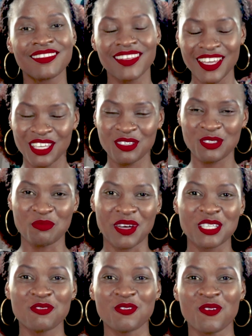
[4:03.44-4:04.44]
Thank you so
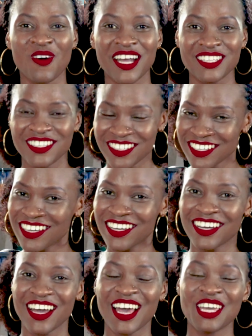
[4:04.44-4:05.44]
much for
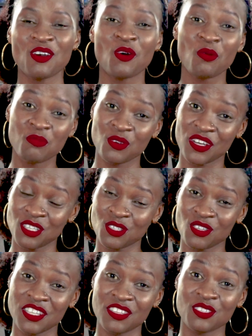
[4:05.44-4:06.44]
watching. I hope you
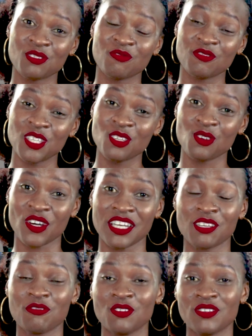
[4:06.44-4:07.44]
enjoyed this video,
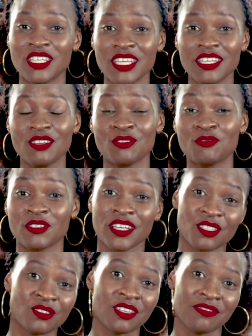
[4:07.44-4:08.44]
and if you did, don't
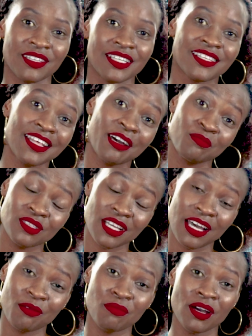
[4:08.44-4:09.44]
forget to give it a thumbs
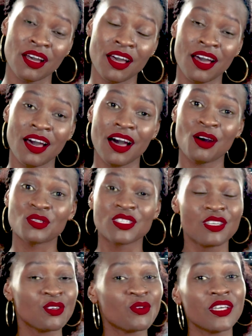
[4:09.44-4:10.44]
up. I'll
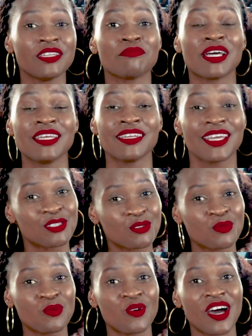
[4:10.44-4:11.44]
see you in my
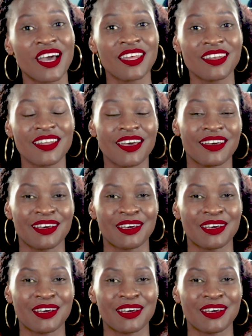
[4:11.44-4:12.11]
next one.